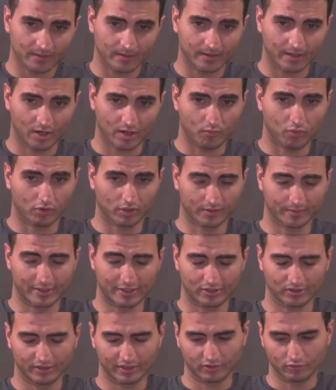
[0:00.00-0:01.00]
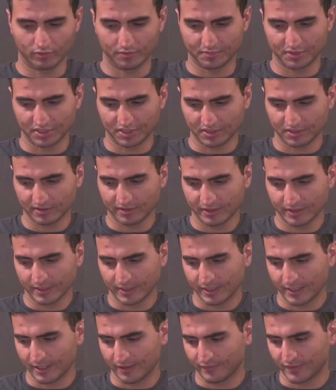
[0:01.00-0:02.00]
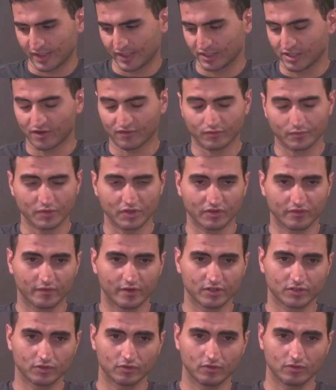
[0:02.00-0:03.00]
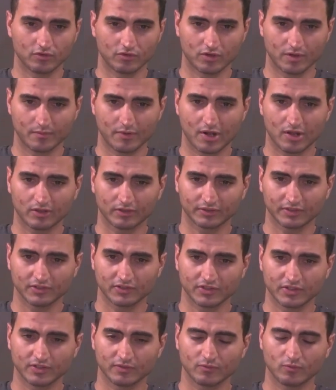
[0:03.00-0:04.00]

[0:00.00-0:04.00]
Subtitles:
Now, pork barreling would be if a government official or a politician